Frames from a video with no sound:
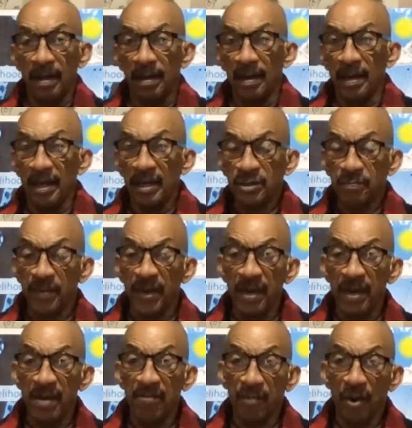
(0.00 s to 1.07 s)
it's
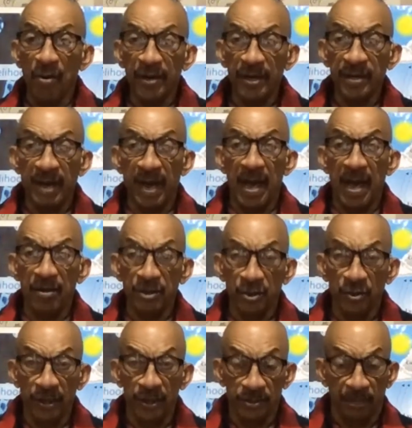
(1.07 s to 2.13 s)
being broken down
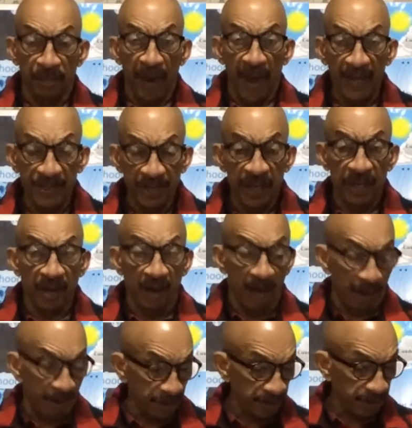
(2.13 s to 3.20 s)
to its basic
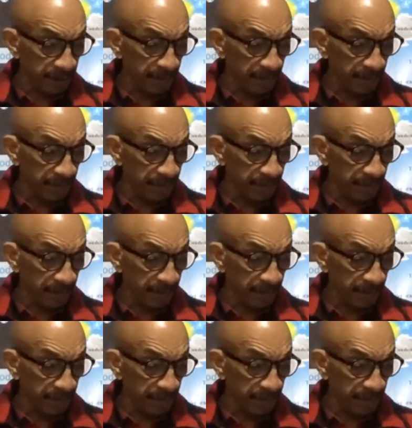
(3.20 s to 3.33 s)
colors.